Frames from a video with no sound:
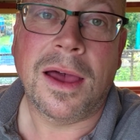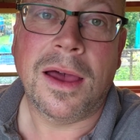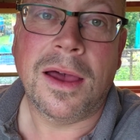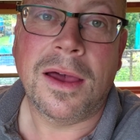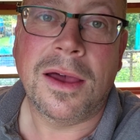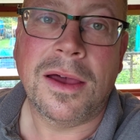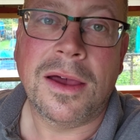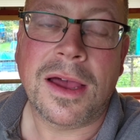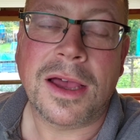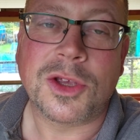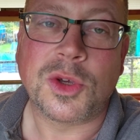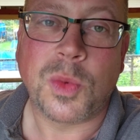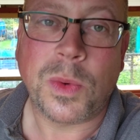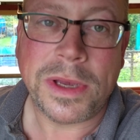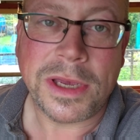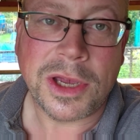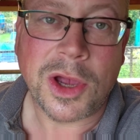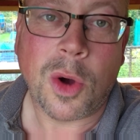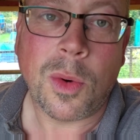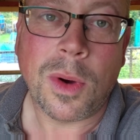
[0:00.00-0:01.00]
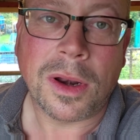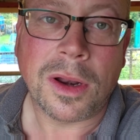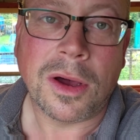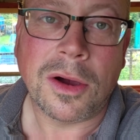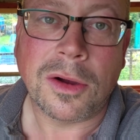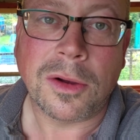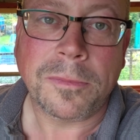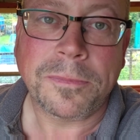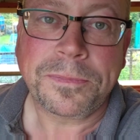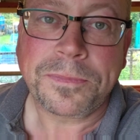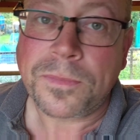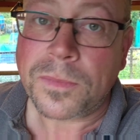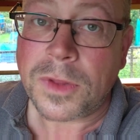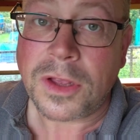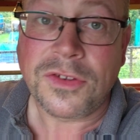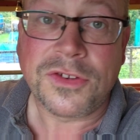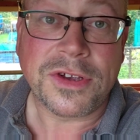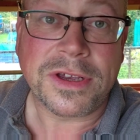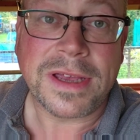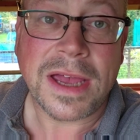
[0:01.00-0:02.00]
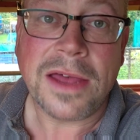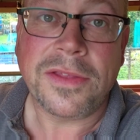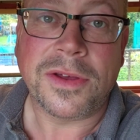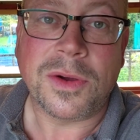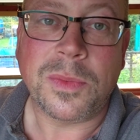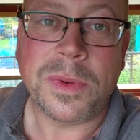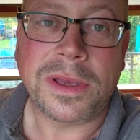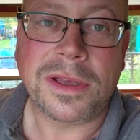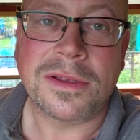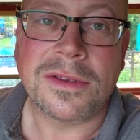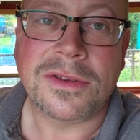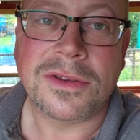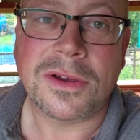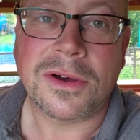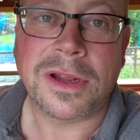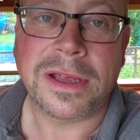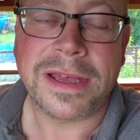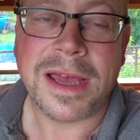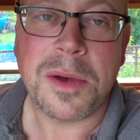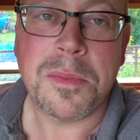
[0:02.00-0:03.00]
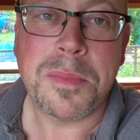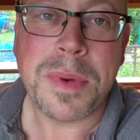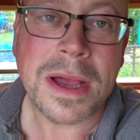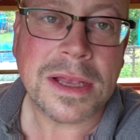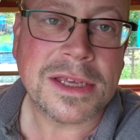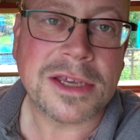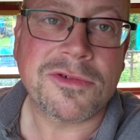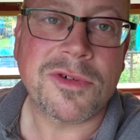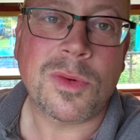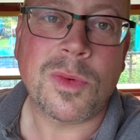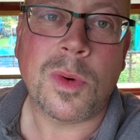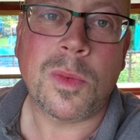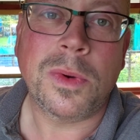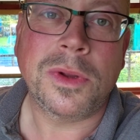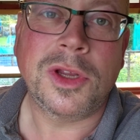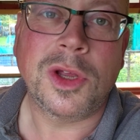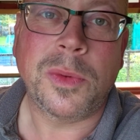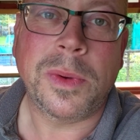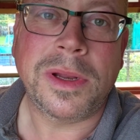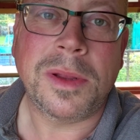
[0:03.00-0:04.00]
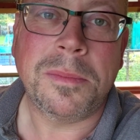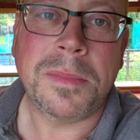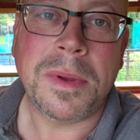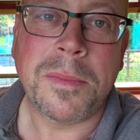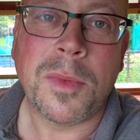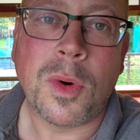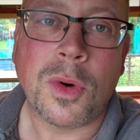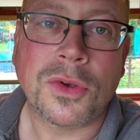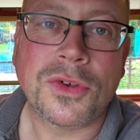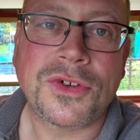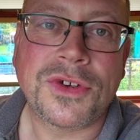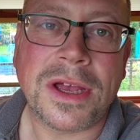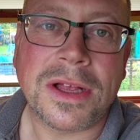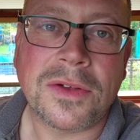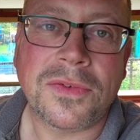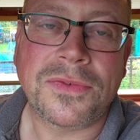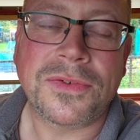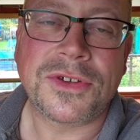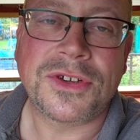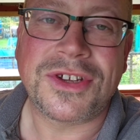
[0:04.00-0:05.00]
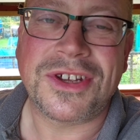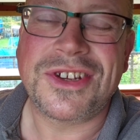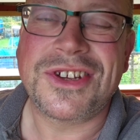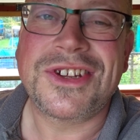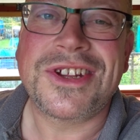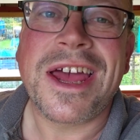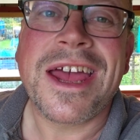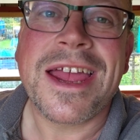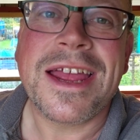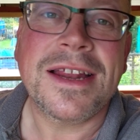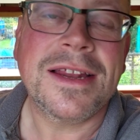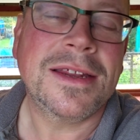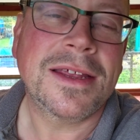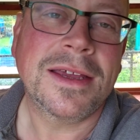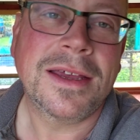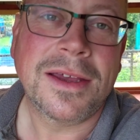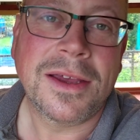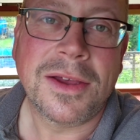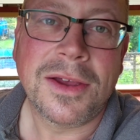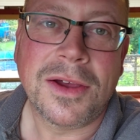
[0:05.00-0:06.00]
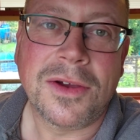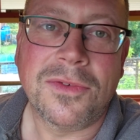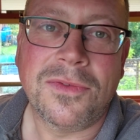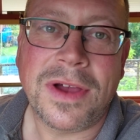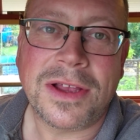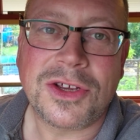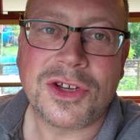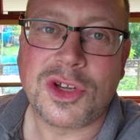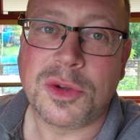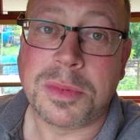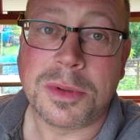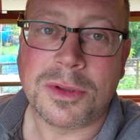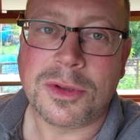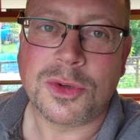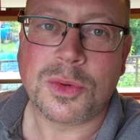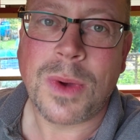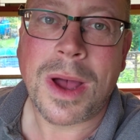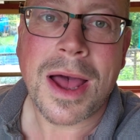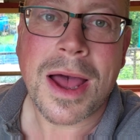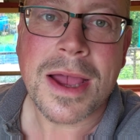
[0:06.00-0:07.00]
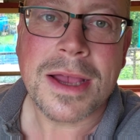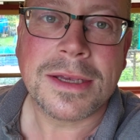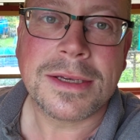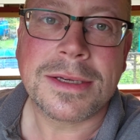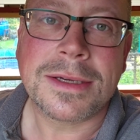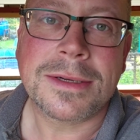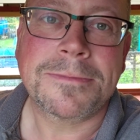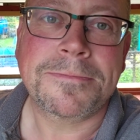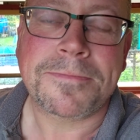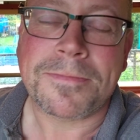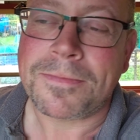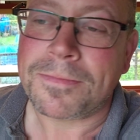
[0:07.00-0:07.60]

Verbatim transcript: as we go along. And together we can sort of get better at what we're doing and be more self-sustained vegetables-wise.